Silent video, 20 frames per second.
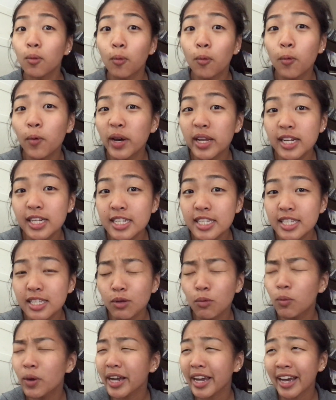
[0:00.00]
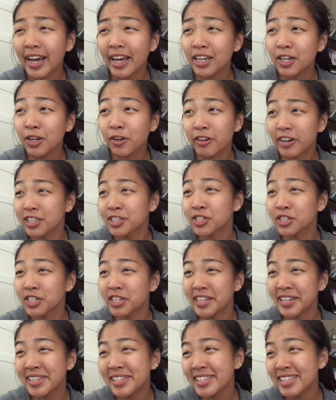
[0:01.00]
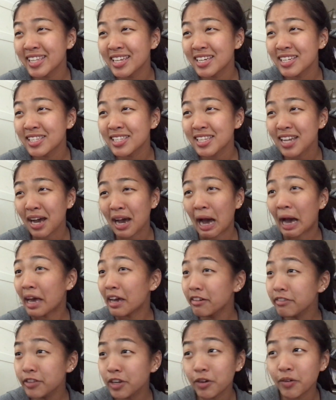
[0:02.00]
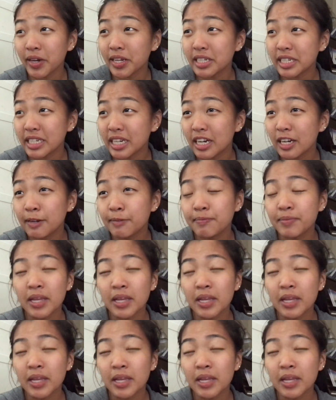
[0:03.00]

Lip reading: what kind of question is this? I have no idea.